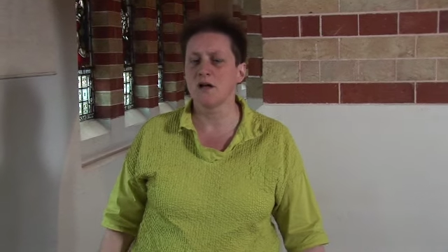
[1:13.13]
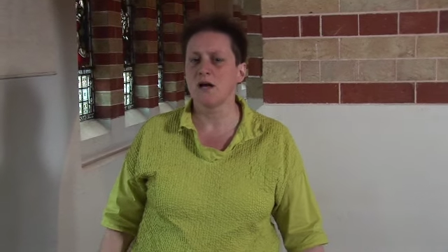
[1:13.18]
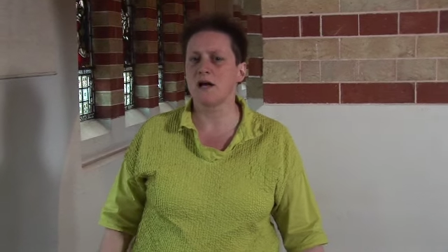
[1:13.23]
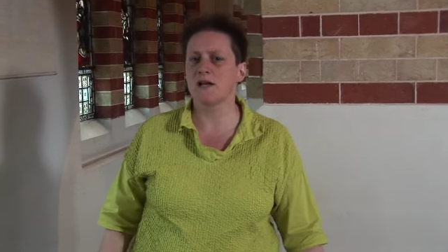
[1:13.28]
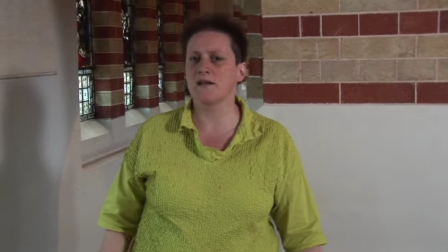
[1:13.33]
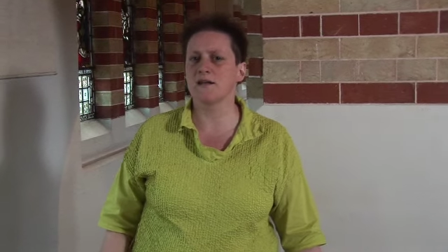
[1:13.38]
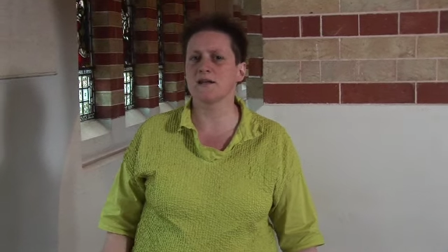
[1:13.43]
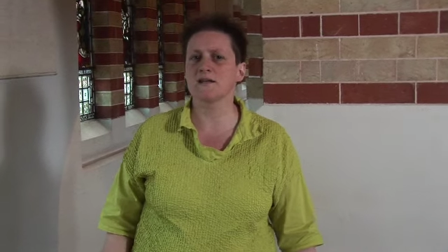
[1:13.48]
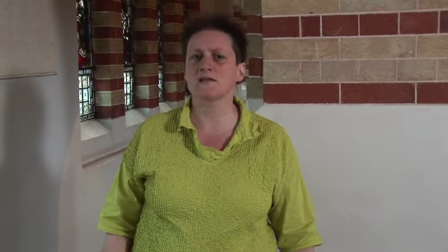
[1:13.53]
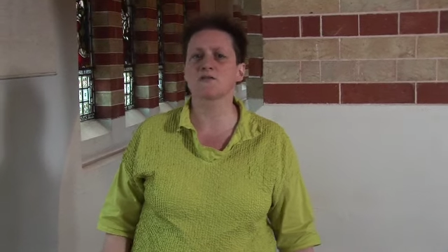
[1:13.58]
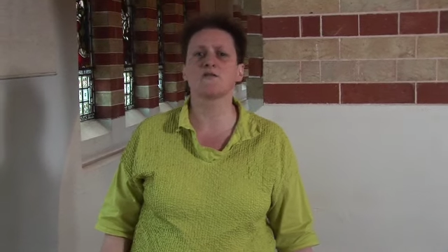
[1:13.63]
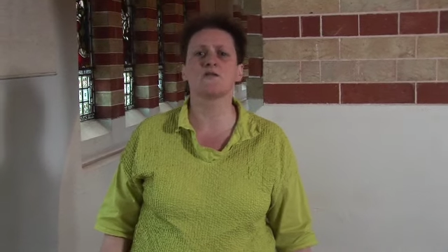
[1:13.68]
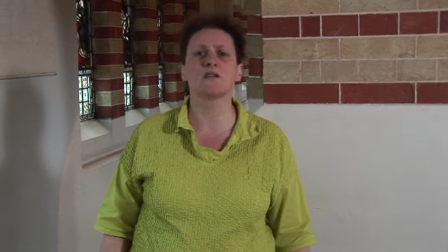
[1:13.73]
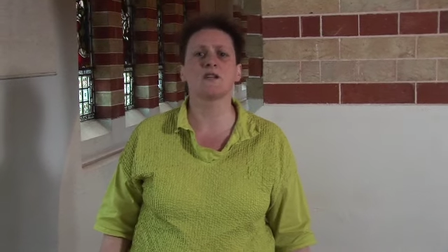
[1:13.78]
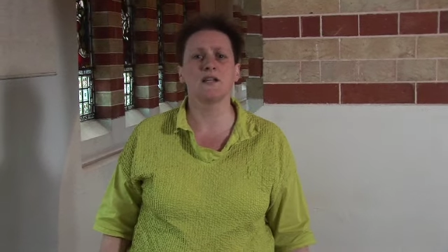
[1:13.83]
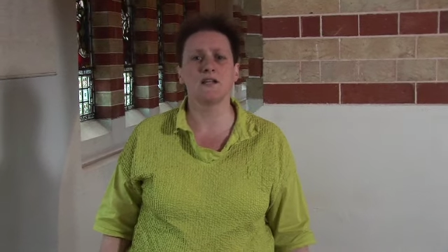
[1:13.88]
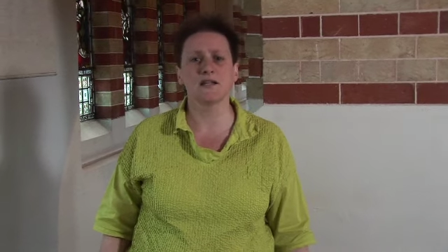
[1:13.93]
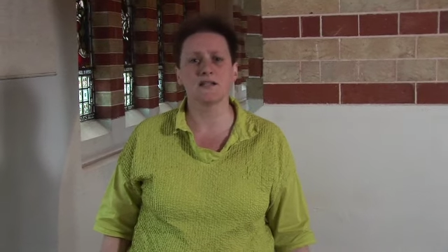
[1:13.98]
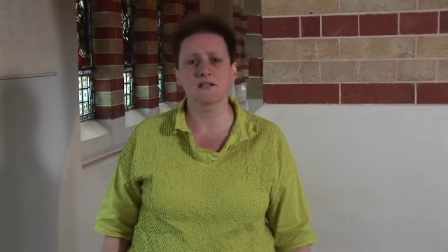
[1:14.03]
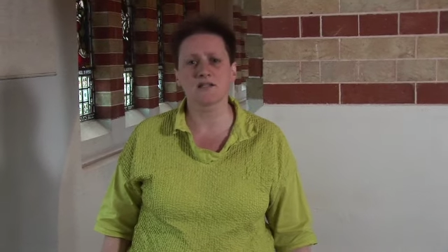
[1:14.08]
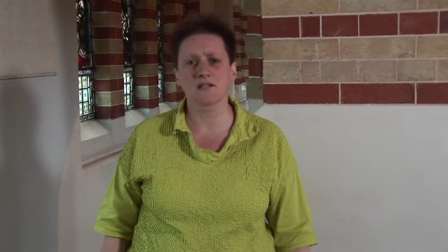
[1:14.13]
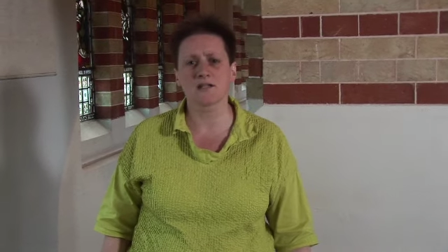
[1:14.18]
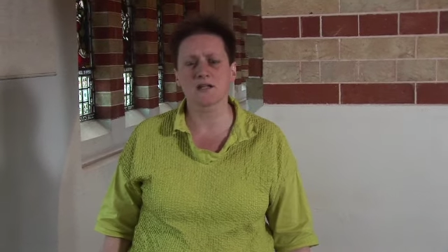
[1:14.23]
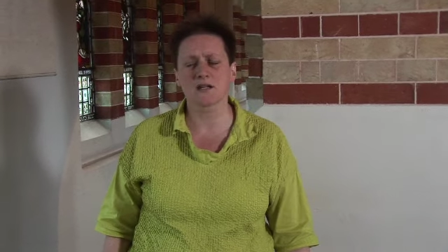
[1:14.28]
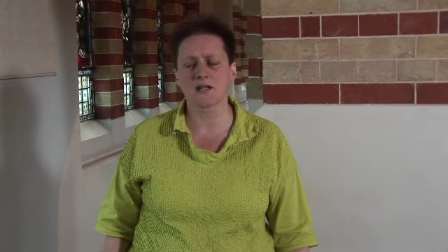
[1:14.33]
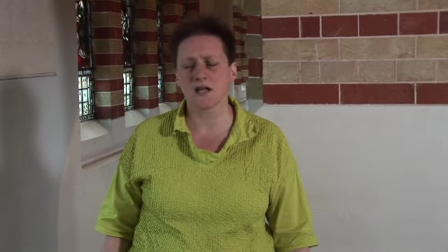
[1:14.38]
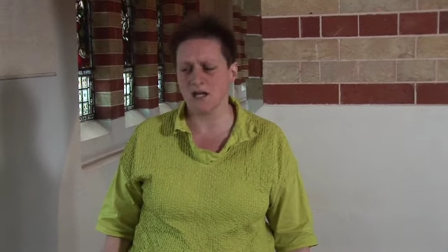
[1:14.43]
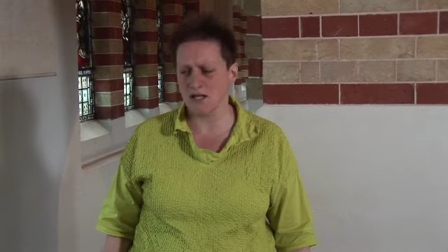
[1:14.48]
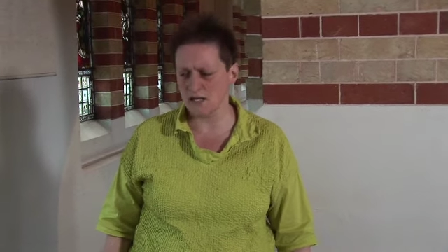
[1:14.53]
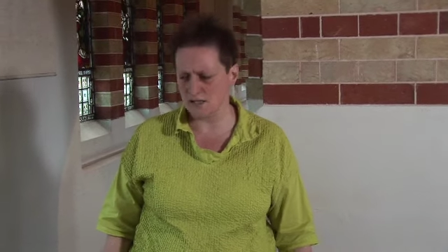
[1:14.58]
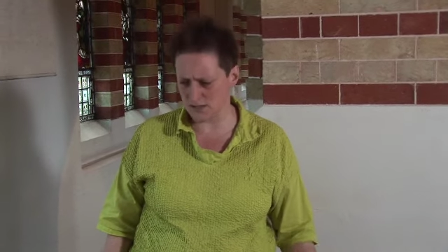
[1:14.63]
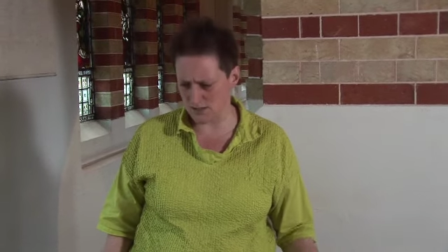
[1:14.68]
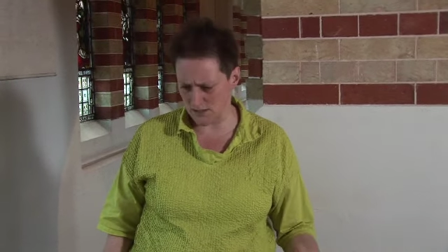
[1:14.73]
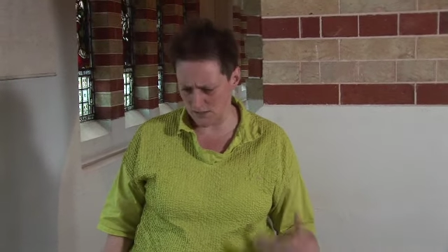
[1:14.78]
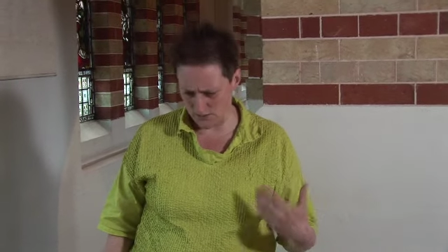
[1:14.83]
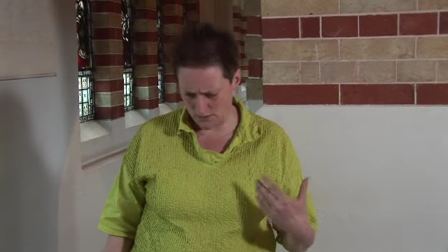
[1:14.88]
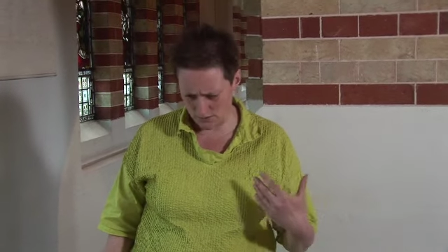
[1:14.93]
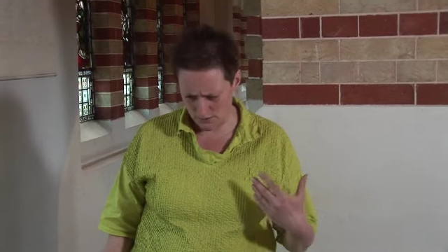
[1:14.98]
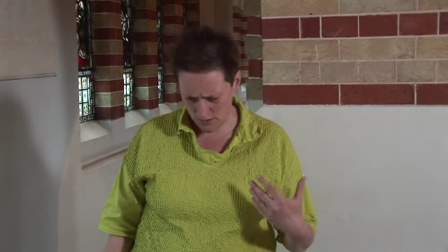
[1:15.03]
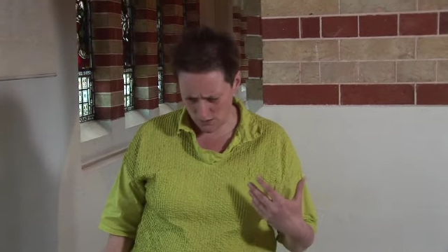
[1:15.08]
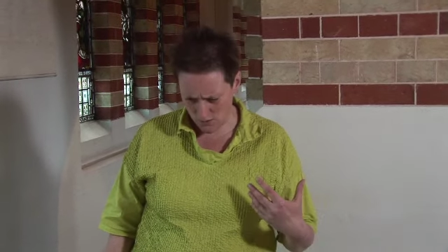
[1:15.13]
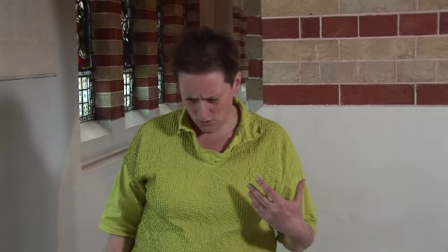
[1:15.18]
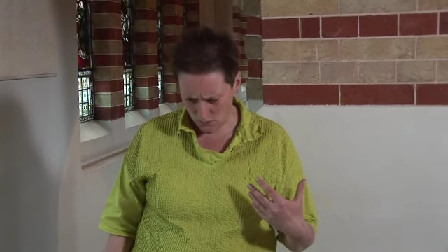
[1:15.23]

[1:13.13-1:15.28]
And Nazrudin listened to the case. He